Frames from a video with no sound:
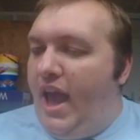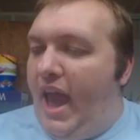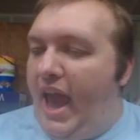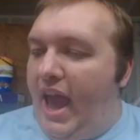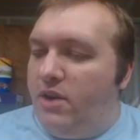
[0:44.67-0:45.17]

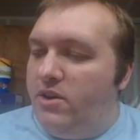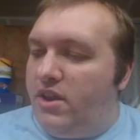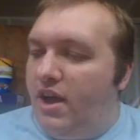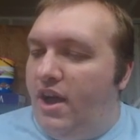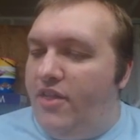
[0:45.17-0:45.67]
and
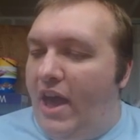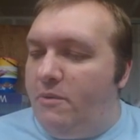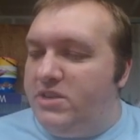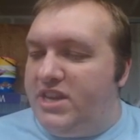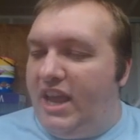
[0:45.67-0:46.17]
that
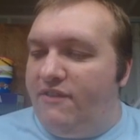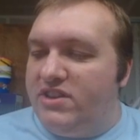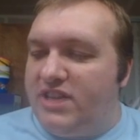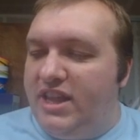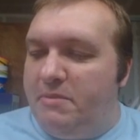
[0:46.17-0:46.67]
was to give
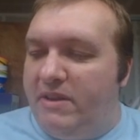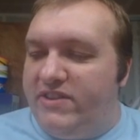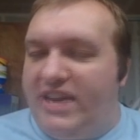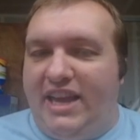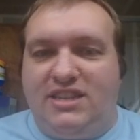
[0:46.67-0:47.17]
us a little bit of
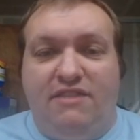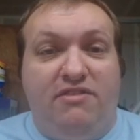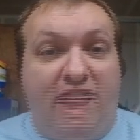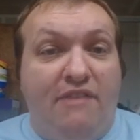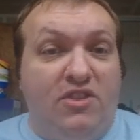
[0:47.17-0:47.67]
a taste
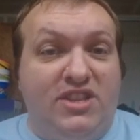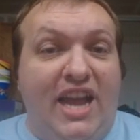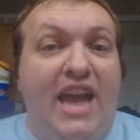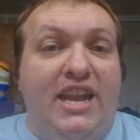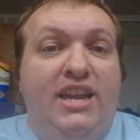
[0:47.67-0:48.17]
of level
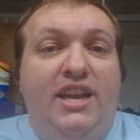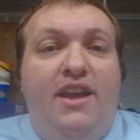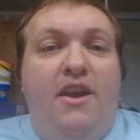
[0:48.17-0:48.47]
10,